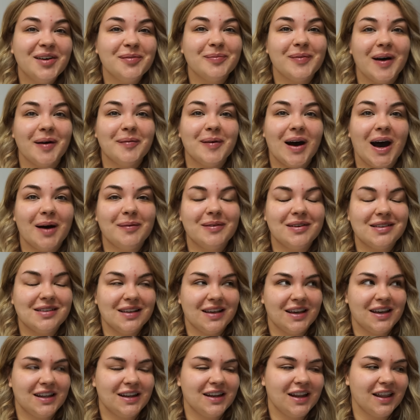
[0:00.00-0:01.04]
my mom is
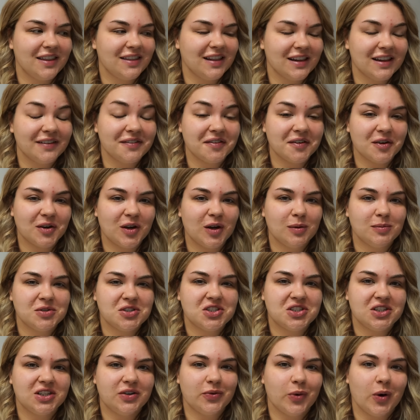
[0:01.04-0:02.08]
in the living room.
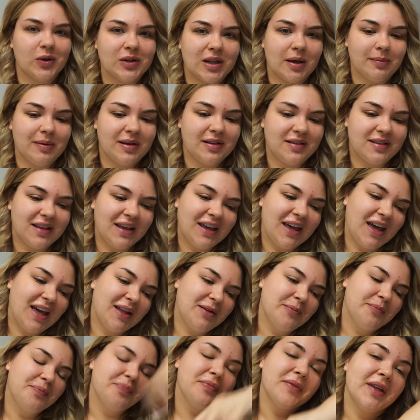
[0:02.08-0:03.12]
She won't Hi. let me see
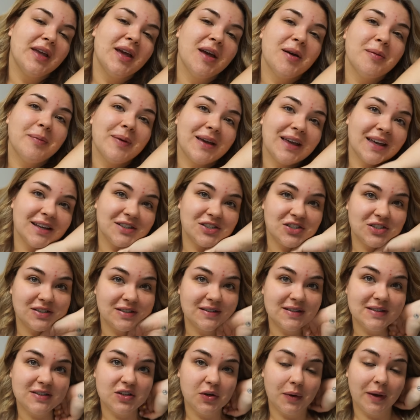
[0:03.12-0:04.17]
it because
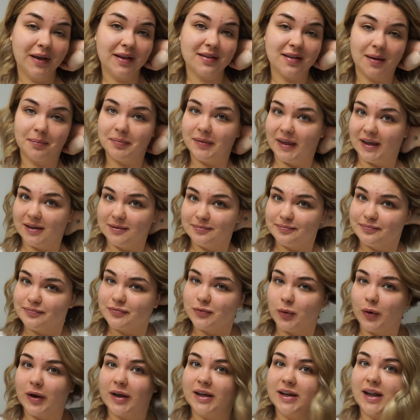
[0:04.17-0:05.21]
she's doing something,
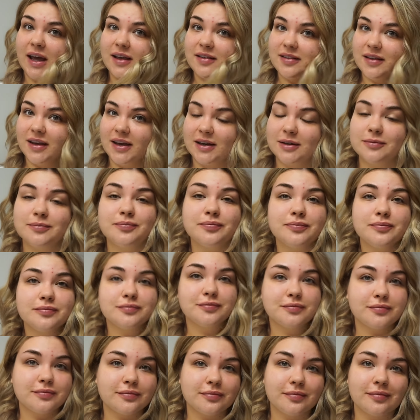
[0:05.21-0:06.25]
organizing.
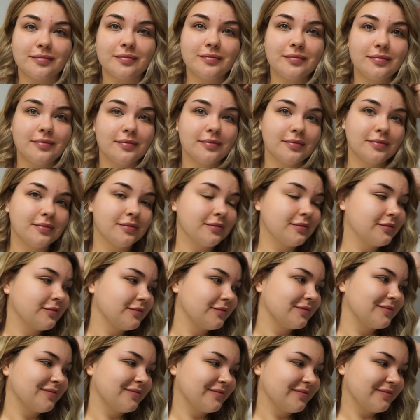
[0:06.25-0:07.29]
getting myself
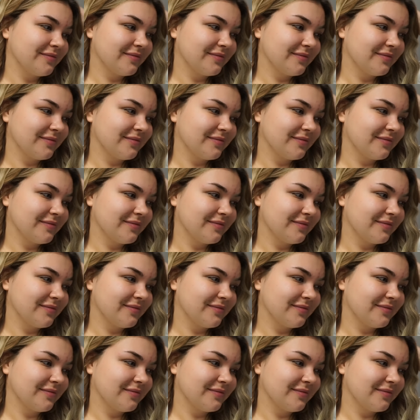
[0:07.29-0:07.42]
ready.